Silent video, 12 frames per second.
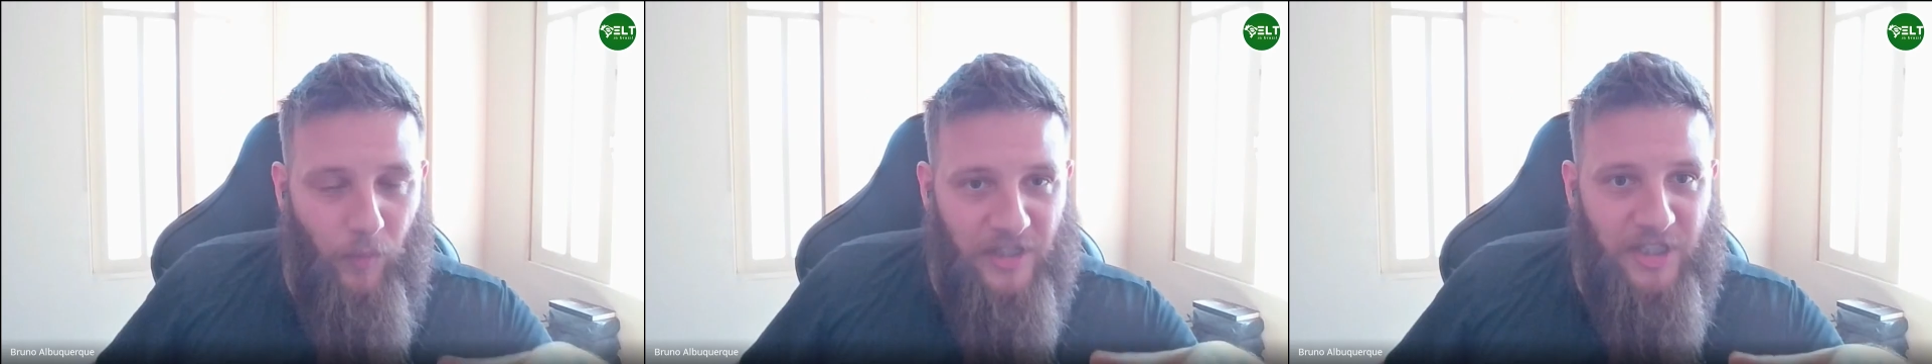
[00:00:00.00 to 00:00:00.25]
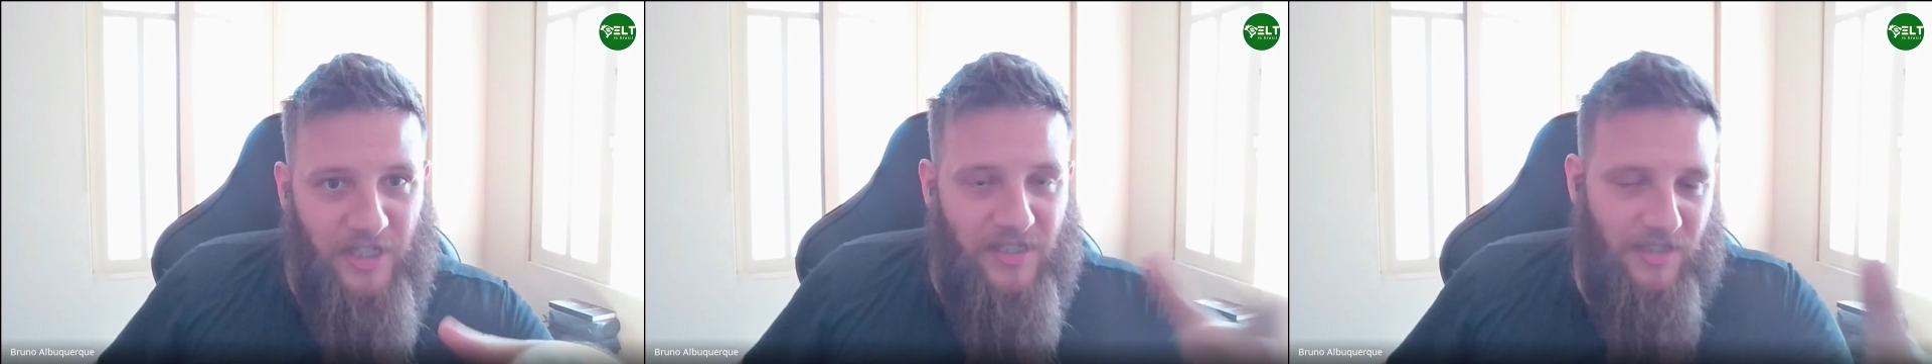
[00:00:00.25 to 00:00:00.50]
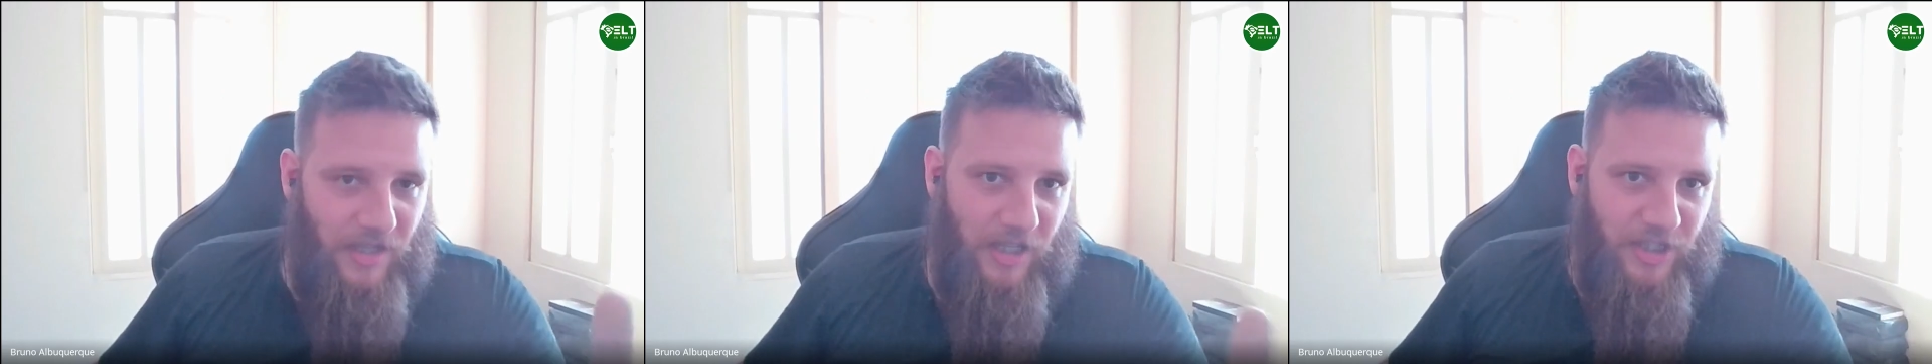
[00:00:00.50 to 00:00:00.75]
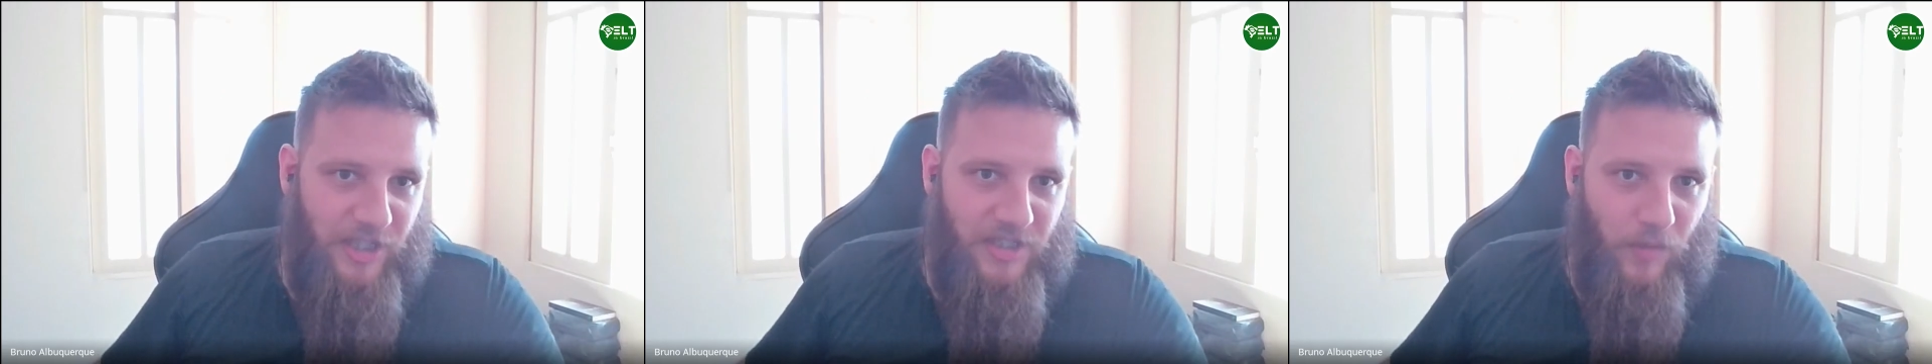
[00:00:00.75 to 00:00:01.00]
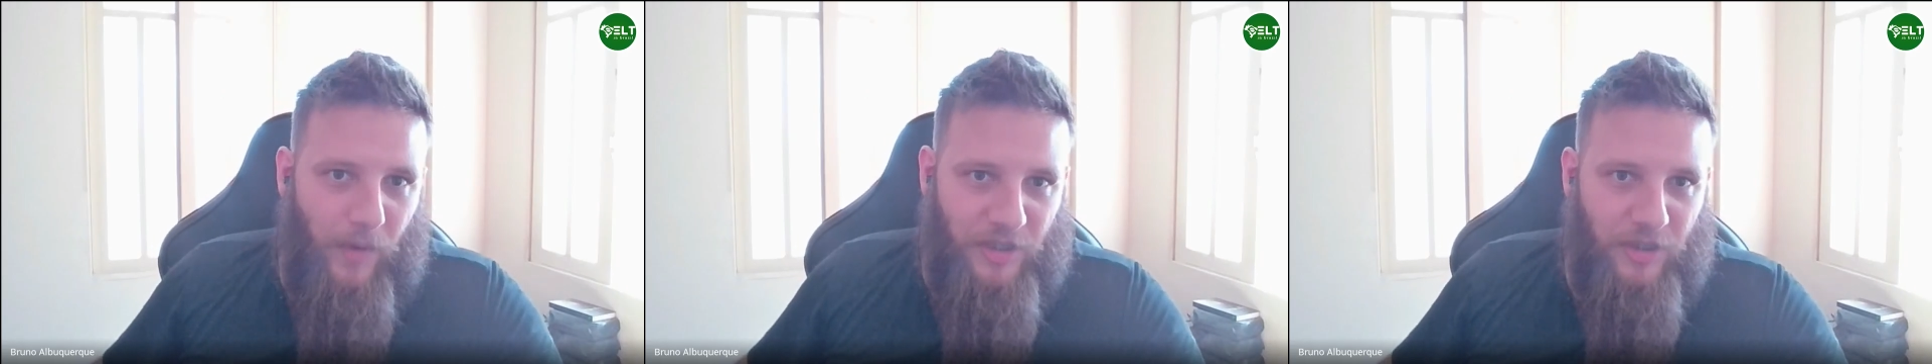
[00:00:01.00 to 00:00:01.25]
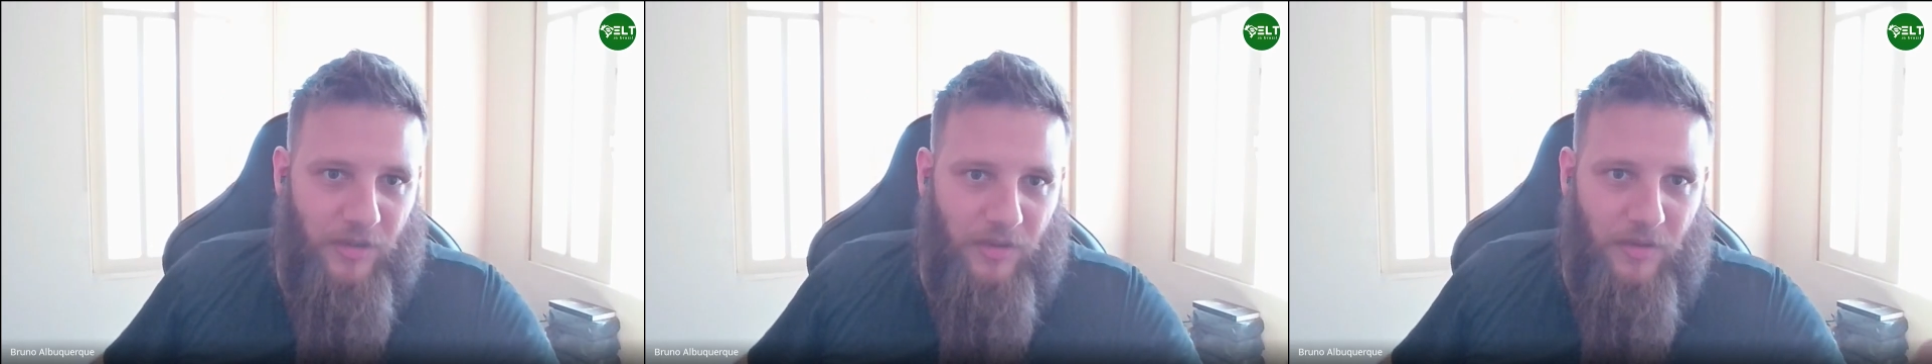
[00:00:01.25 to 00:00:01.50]
Which is a GIST
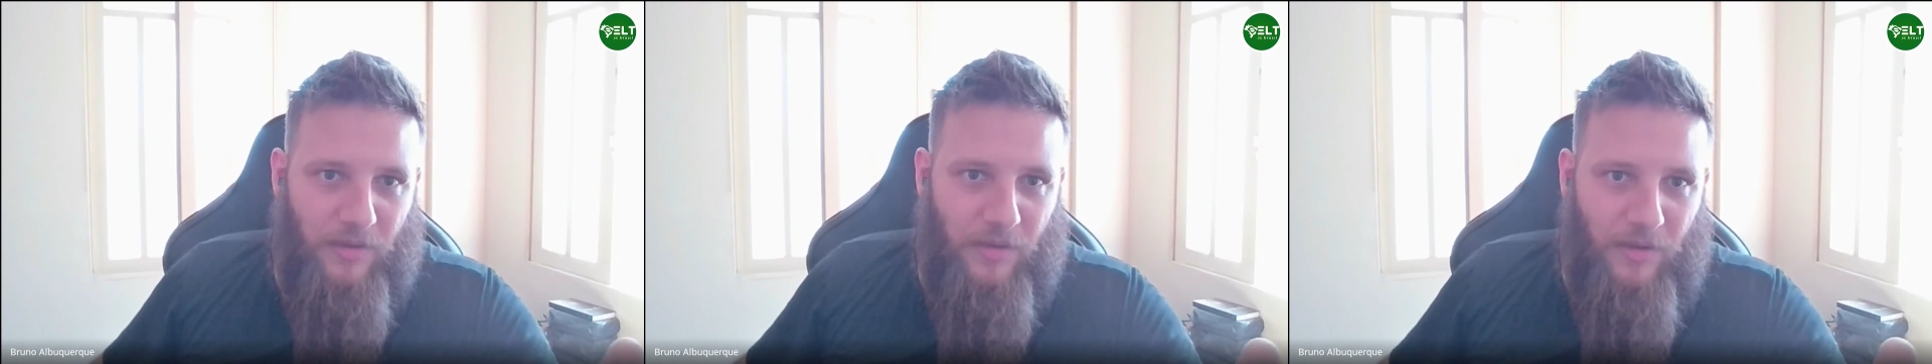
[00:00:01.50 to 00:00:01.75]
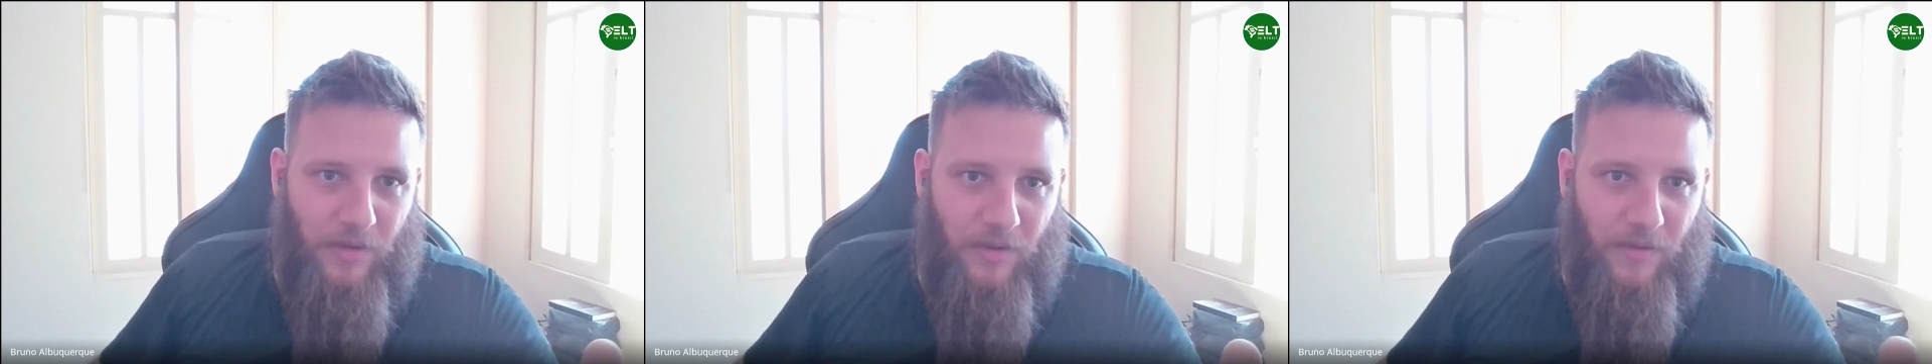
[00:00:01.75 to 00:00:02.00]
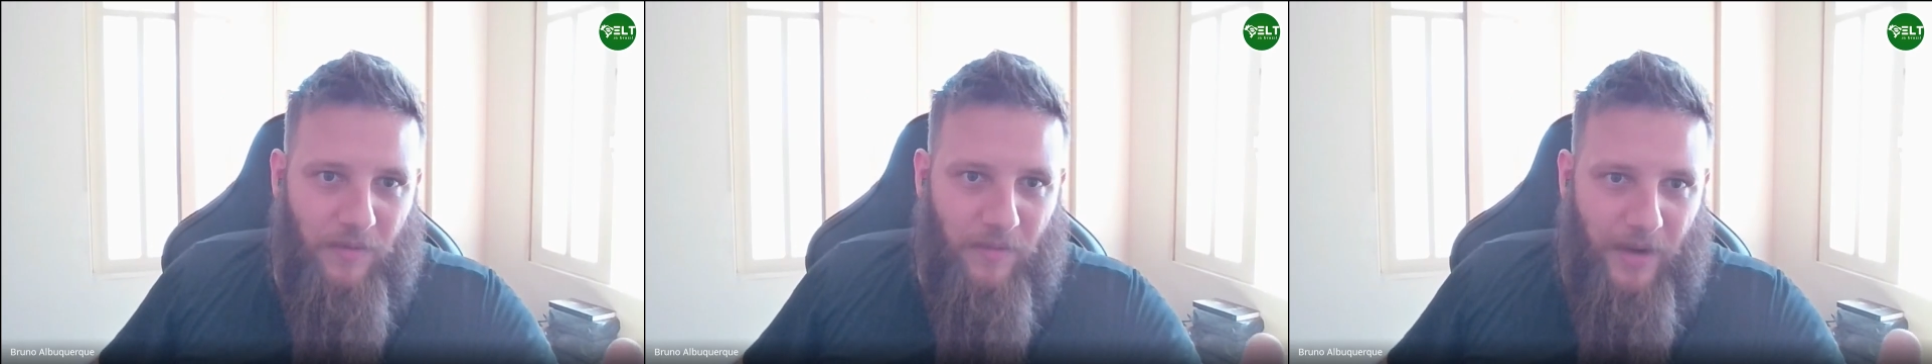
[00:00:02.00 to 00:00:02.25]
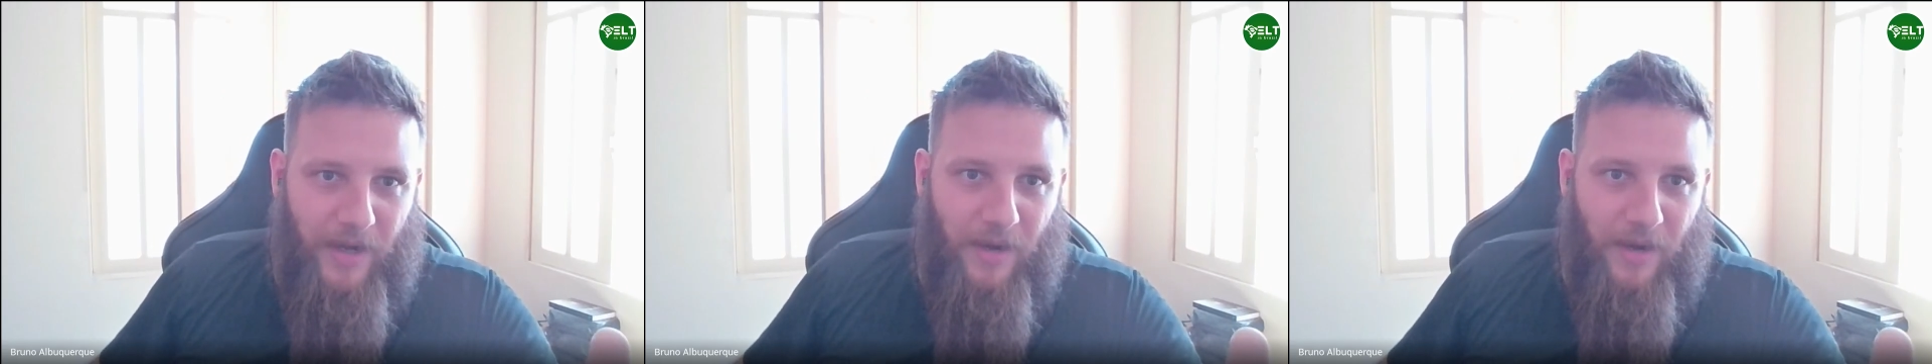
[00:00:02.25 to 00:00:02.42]
question, right?